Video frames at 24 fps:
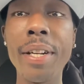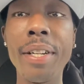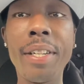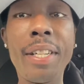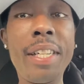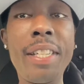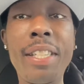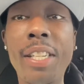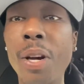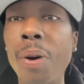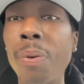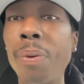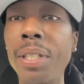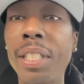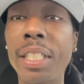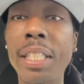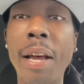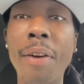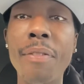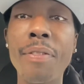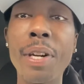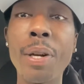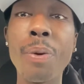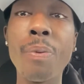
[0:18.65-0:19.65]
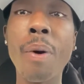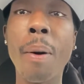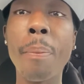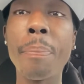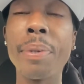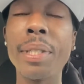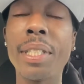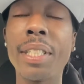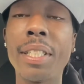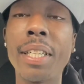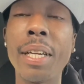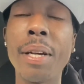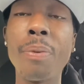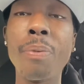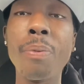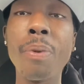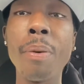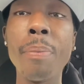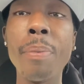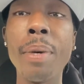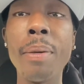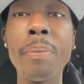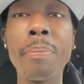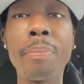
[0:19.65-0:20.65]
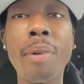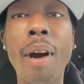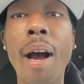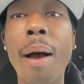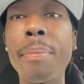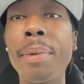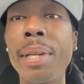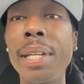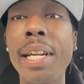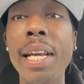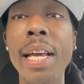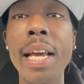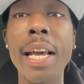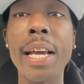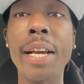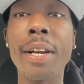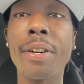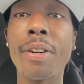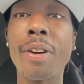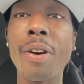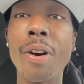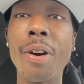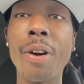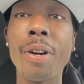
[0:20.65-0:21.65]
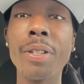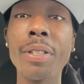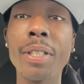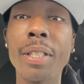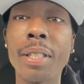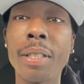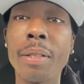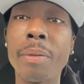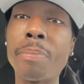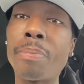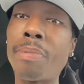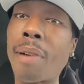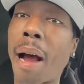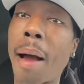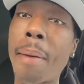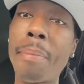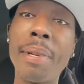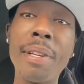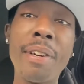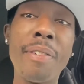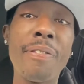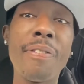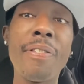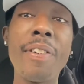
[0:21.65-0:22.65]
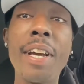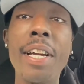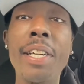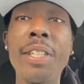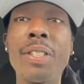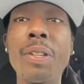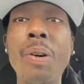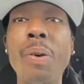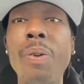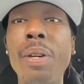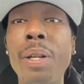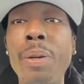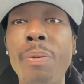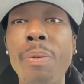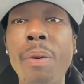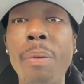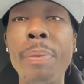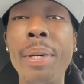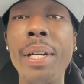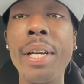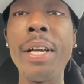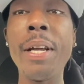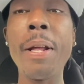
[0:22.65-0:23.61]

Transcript: He deal with 71% women, probably the it girls, probably the fans only women.